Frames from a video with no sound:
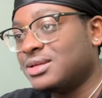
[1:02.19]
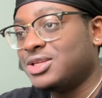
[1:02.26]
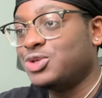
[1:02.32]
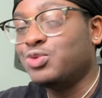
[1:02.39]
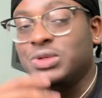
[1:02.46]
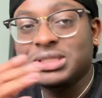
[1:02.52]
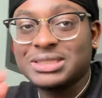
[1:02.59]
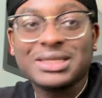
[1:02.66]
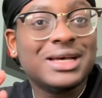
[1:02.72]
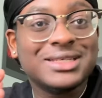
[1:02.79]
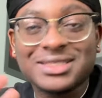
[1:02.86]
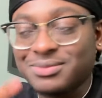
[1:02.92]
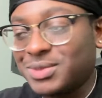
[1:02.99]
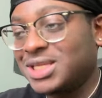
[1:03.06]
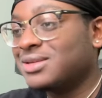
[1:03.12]
You
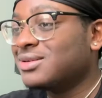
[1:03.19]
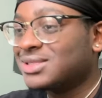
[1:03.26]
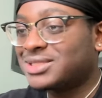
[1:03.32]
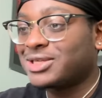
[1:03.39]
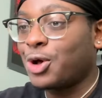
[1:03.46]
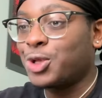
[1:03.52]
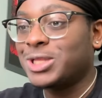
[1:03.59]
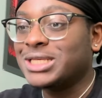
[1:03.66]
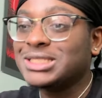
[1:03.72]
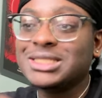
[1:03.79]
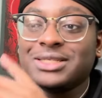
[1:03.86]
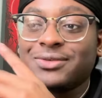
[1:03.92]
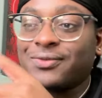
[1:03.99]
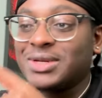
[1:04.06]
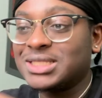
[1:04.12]
disgust me. So let's
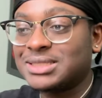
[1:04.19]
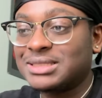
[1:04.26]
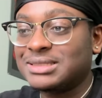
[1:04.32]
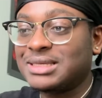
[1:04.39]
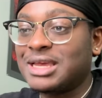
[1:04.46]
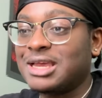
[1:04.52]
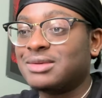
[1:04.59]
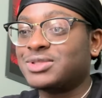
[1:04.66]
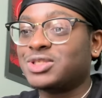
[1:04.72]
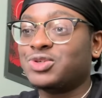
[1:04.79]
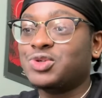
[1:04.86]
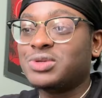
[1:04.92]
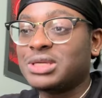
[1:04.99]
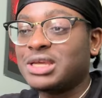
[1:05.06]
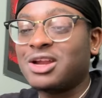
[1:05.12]
just finish this game so
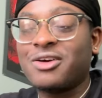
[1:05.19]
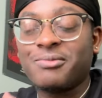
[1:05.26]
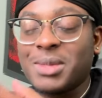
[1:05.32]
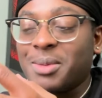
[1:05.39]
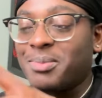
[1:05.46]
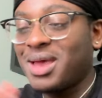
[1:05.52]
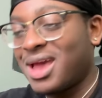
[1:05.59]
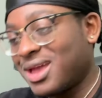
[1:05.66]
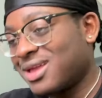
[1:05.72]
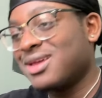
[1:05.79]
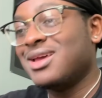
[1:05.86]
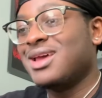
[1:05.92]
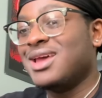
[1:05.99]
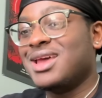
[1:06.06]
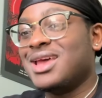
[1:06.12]
you can get off my back."
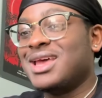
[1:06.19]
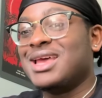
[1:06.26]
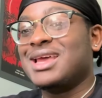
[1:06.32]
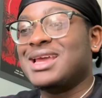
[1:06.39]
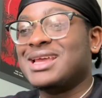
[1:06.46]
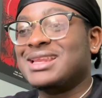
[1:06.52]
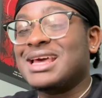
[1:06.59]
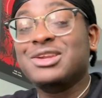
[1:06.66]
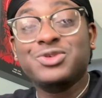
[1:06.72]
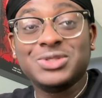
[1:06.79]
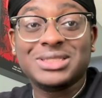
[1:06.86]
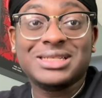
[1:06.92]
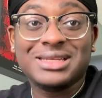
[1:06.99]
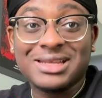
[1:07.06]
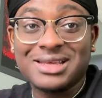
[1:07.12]
That dude
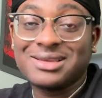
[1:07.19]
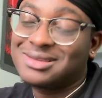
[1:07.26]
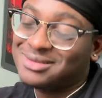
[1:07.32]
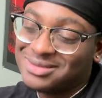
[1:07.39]
was a dick.